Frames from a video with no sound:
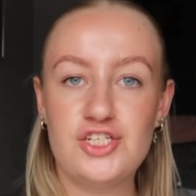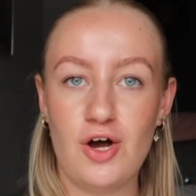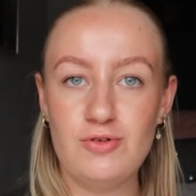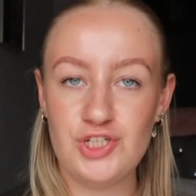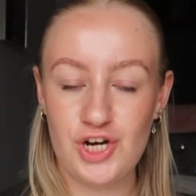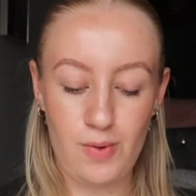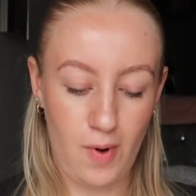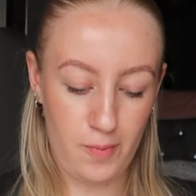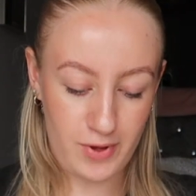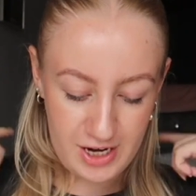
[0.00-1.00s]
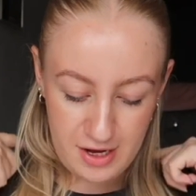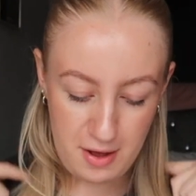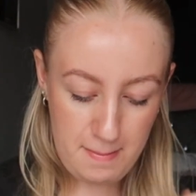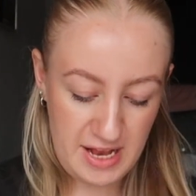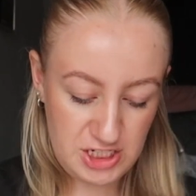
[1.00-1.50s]
So do you know what, we're
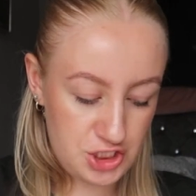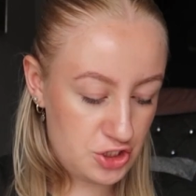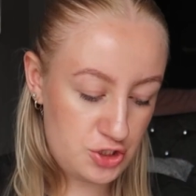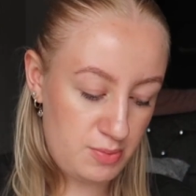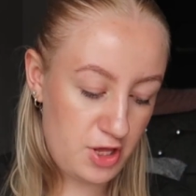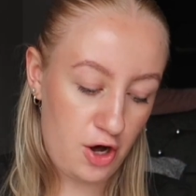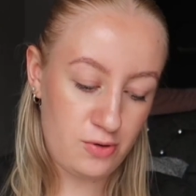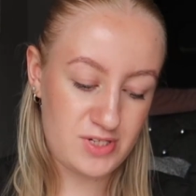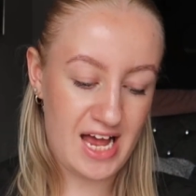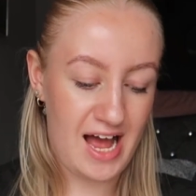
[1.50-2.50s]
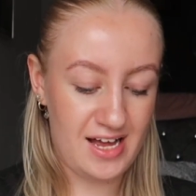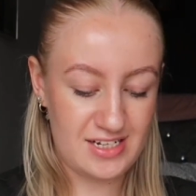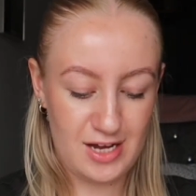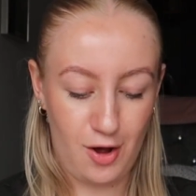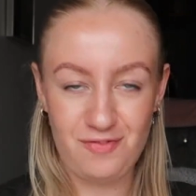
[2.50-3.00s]
gonna mention some of those,
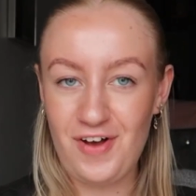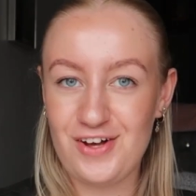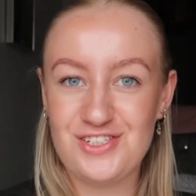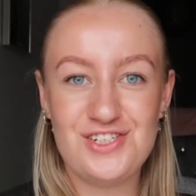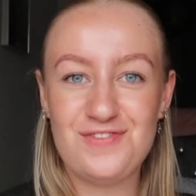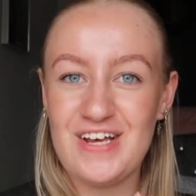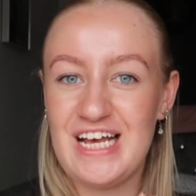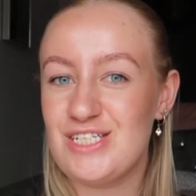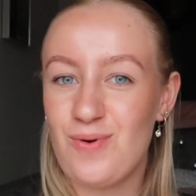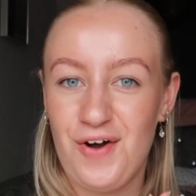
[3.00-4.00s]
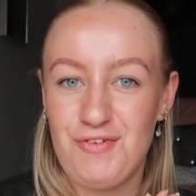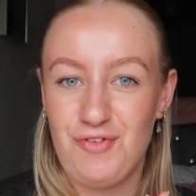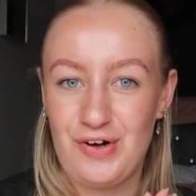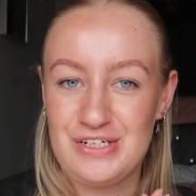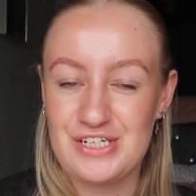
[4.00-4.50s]
and I've, I just think it's quite
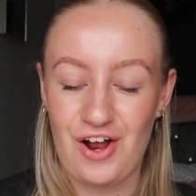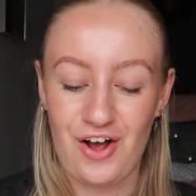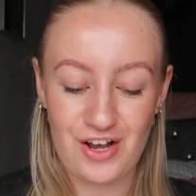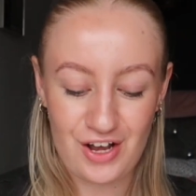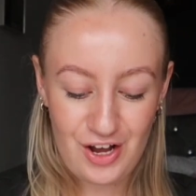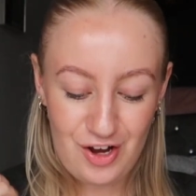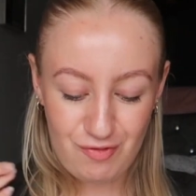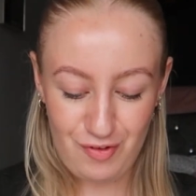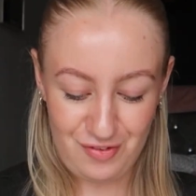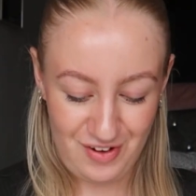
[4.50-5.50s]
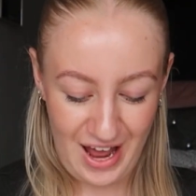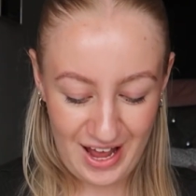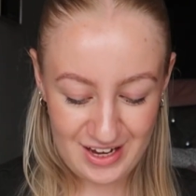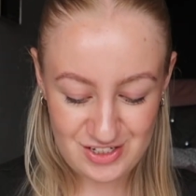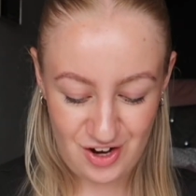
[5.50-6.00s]
fun to like
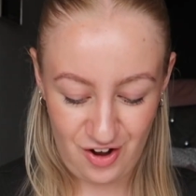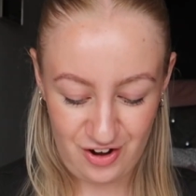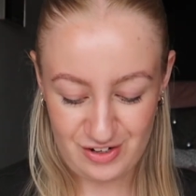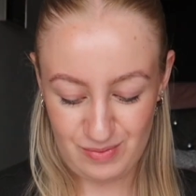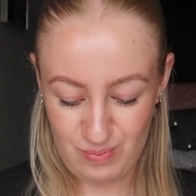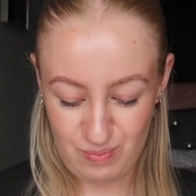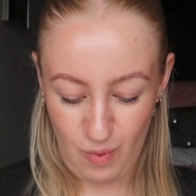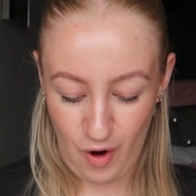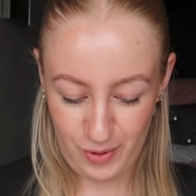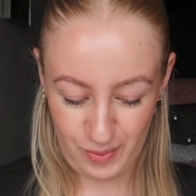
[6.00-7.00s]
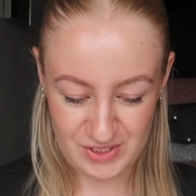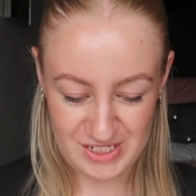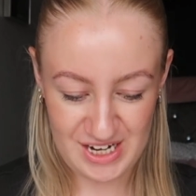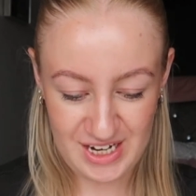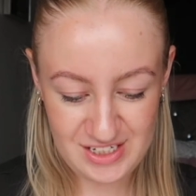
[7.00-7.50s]
reflect on what I
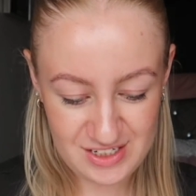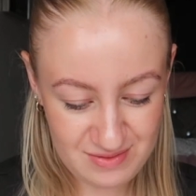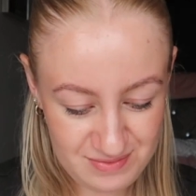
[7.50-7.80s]
wanted.